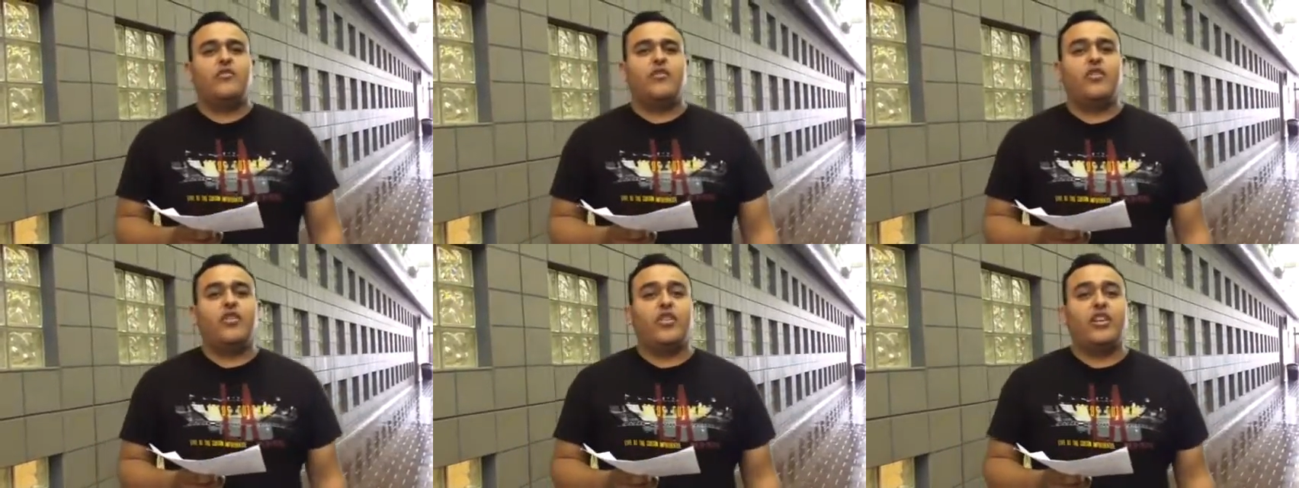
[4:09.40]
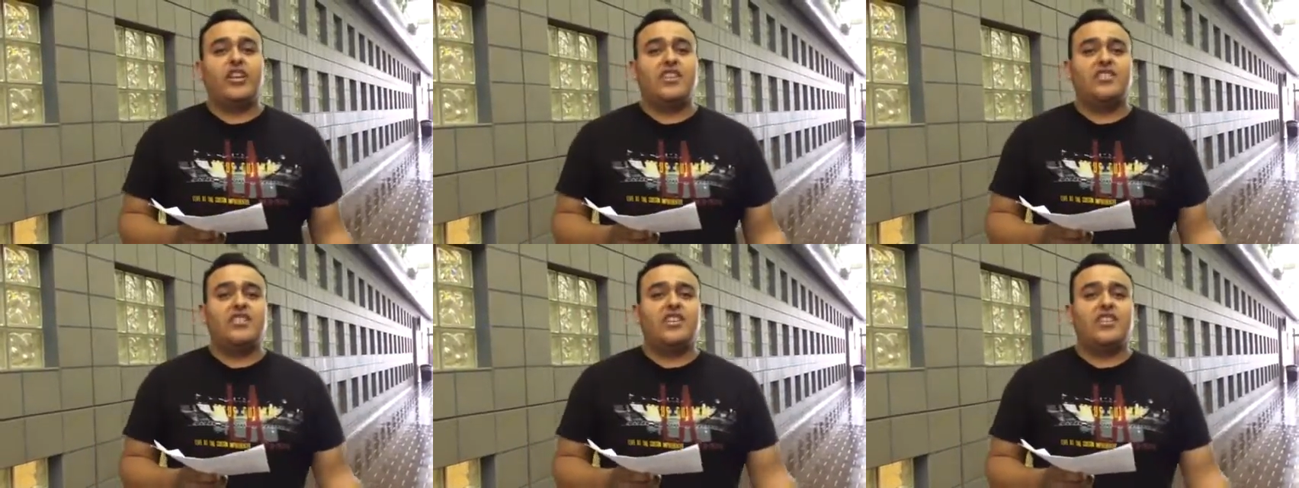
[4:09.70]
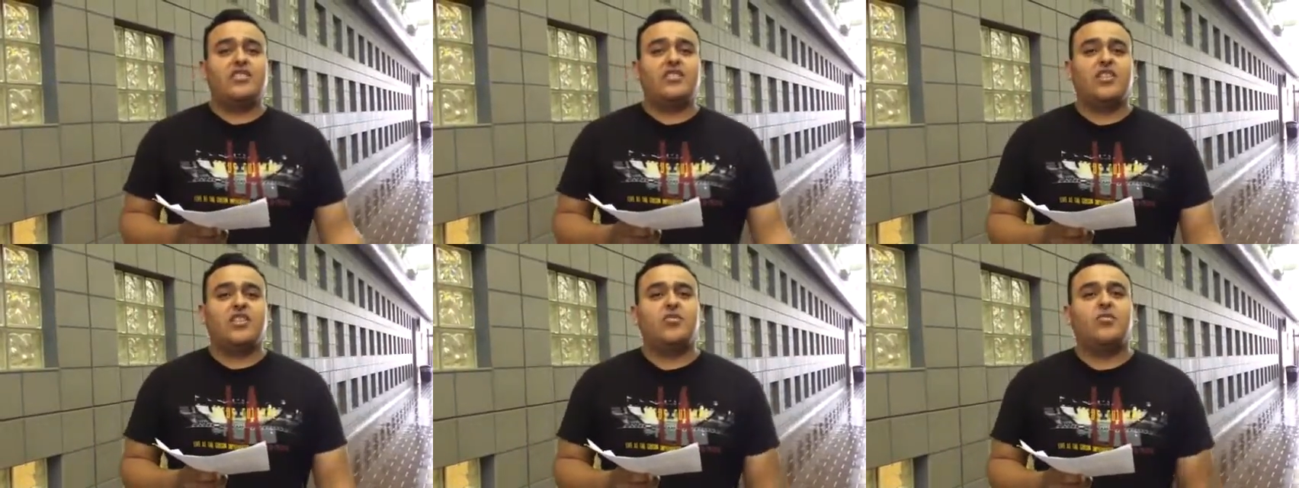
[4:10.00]
her next
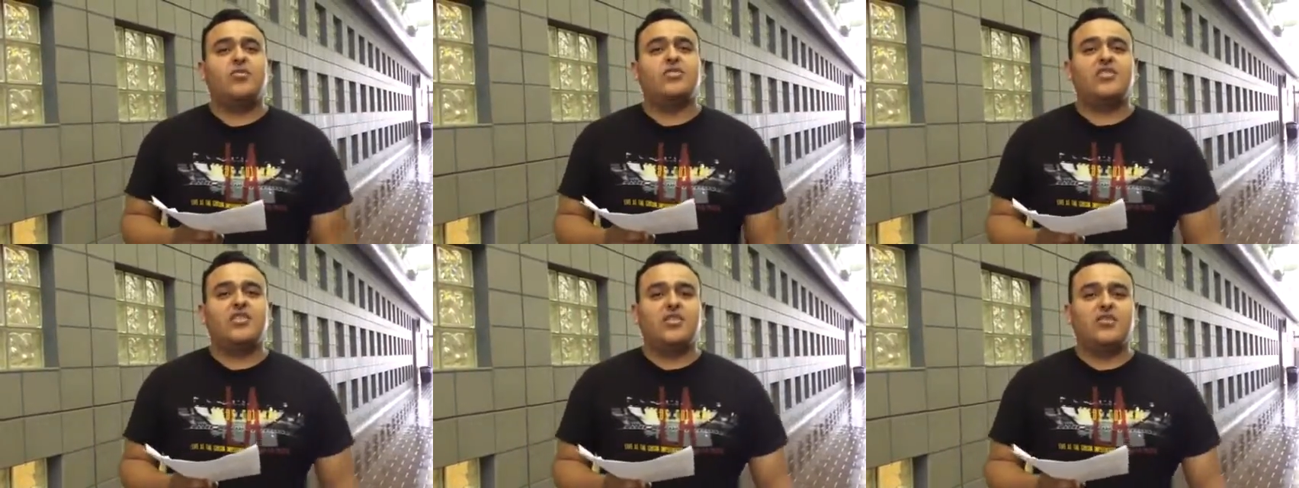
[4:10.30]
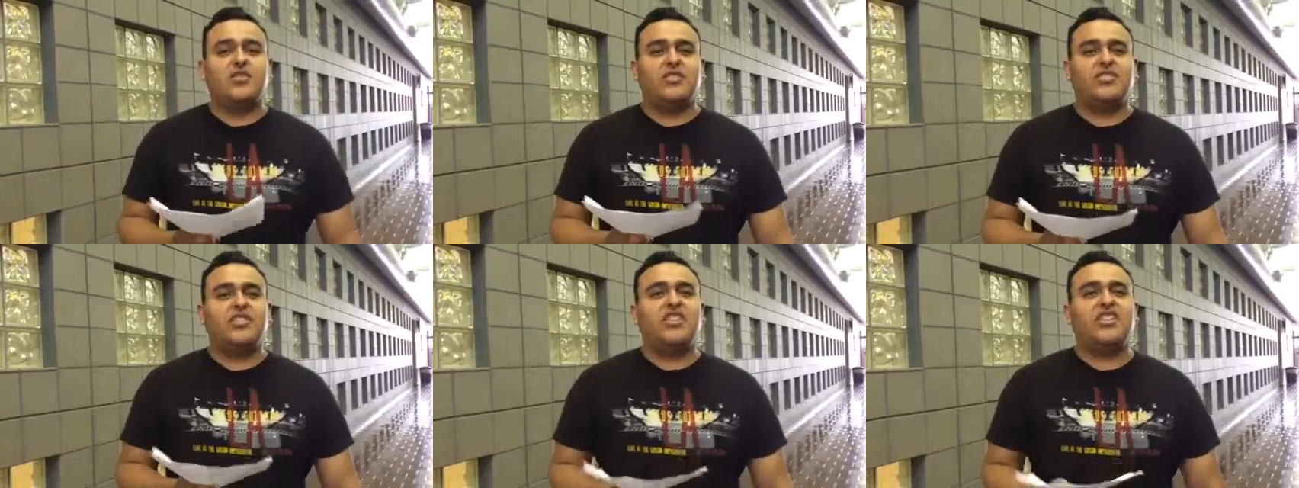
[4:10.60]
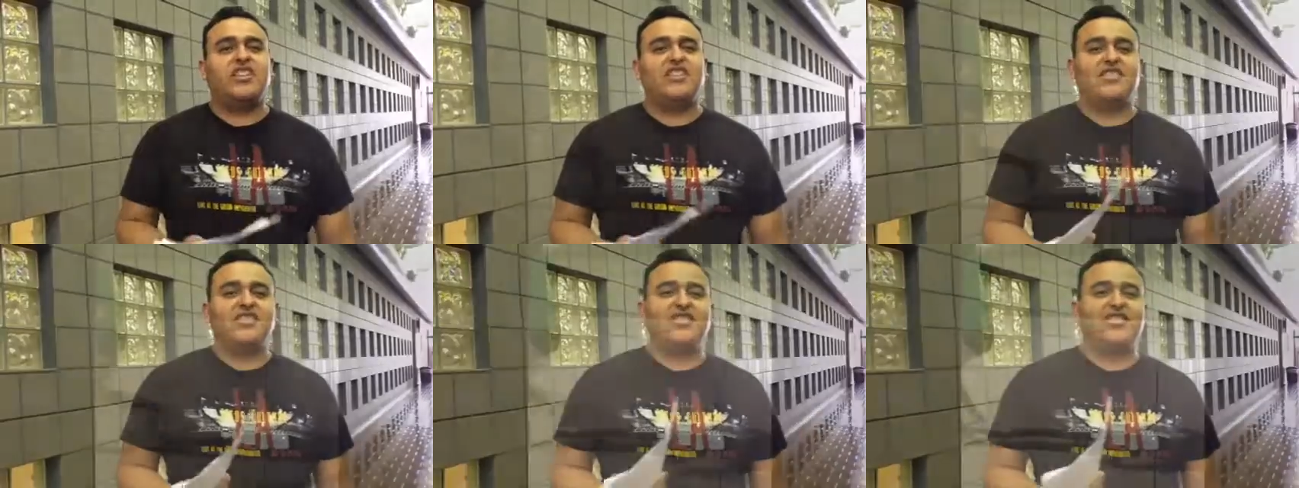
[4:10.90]
test, we'll see what she
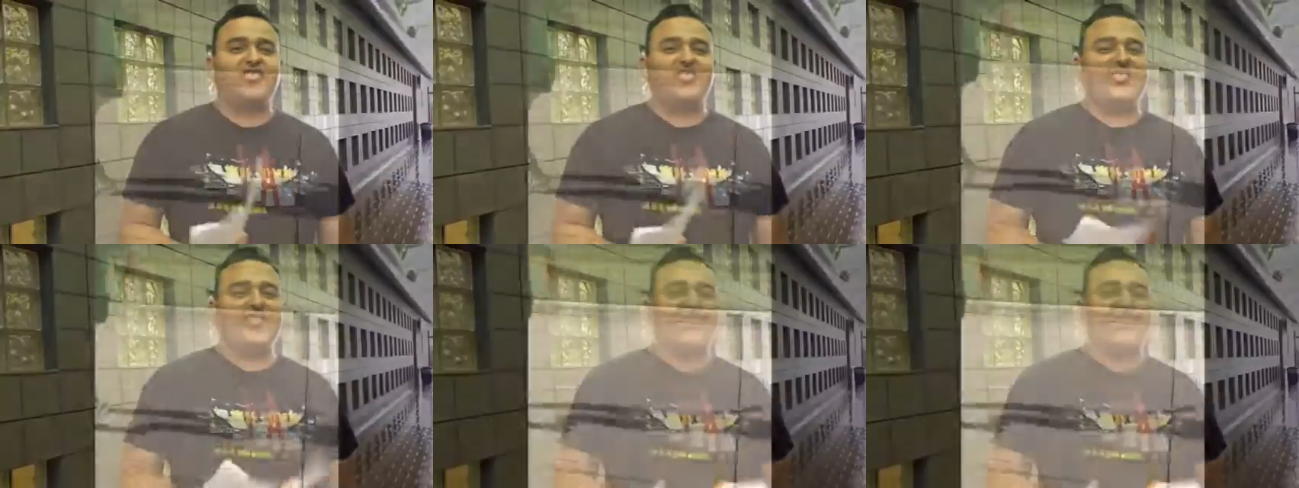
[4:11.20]
gets.